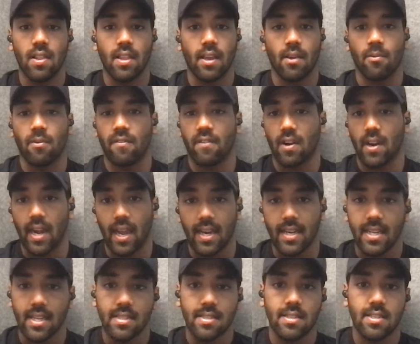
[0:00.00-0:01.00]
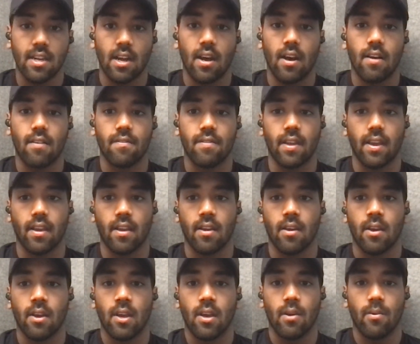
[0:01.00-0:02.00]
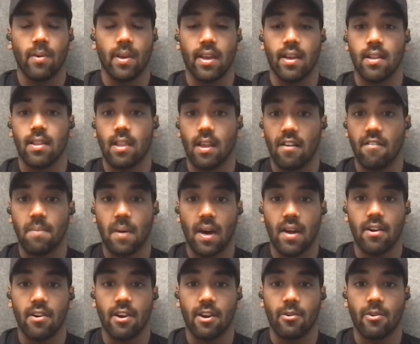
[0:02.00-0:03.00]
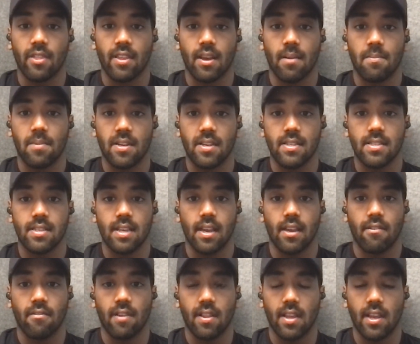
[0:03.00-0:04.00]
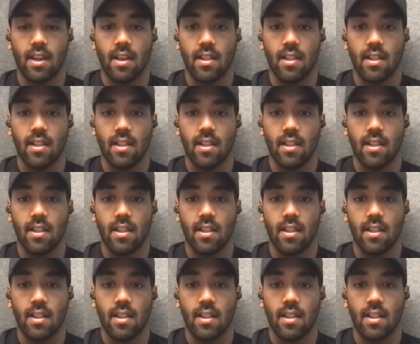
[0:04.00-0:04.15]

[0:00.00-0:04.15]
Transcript: Like we've got 18 staff, like we love partnering with companies like really